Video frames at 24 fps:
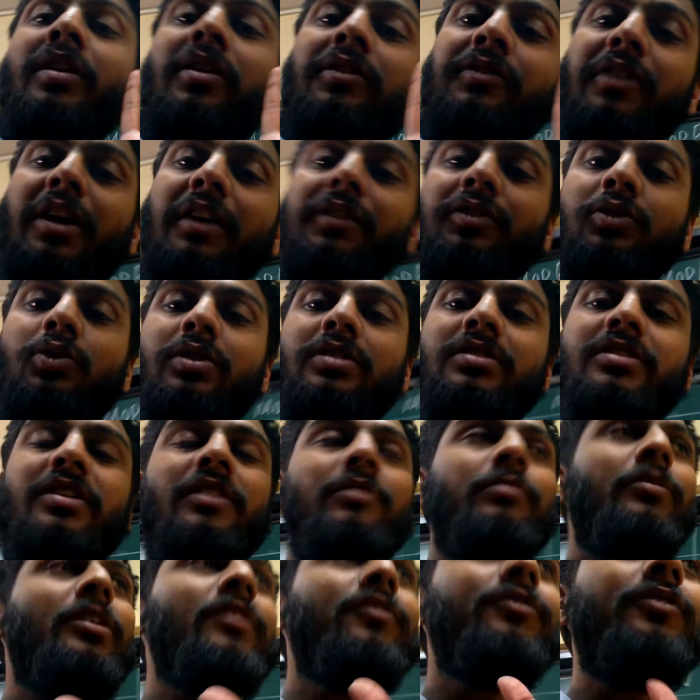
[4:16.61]
5 students
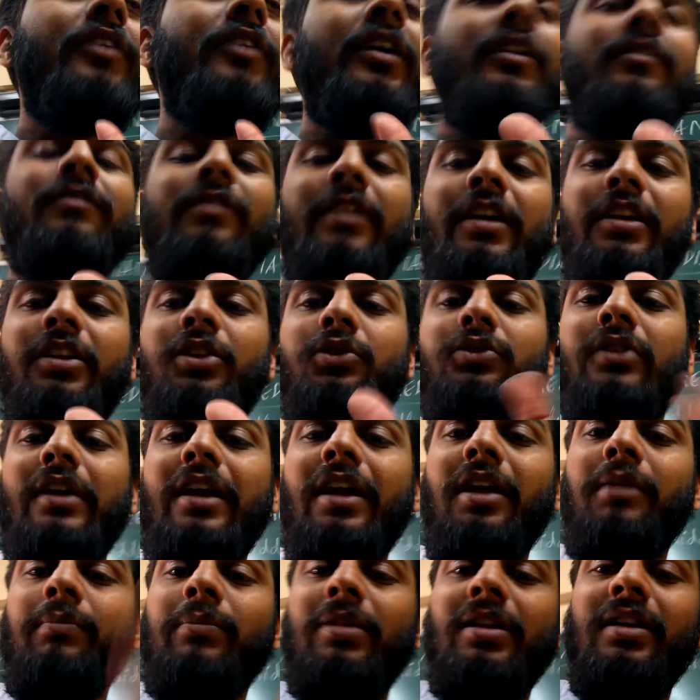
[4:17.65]
give me 5 values,
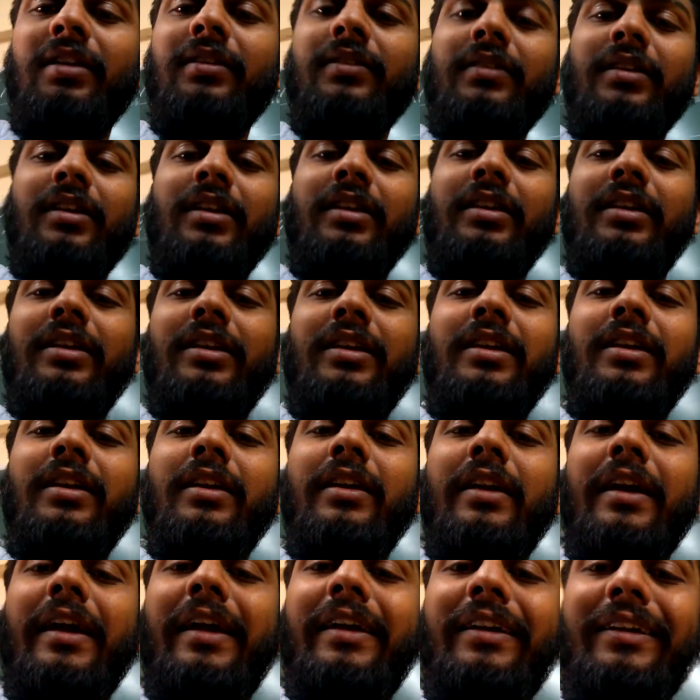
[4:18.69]
A, B, C,
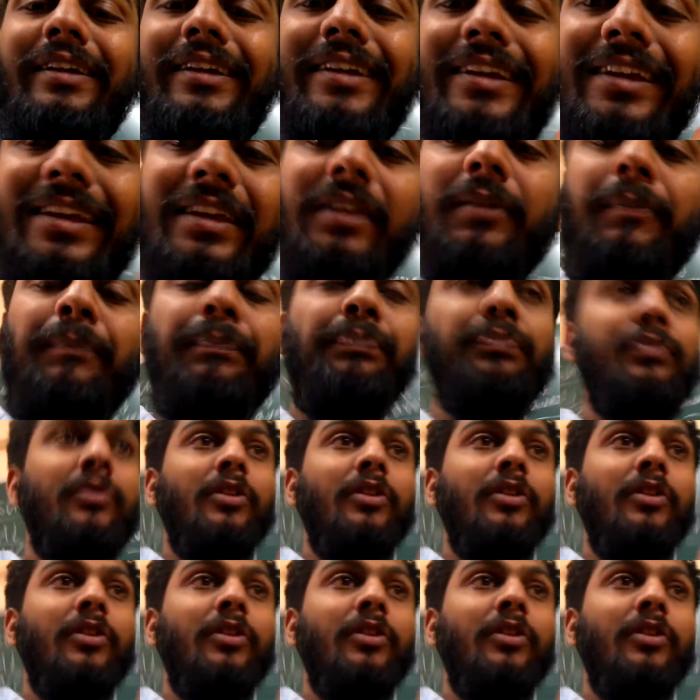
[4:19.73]
D and E.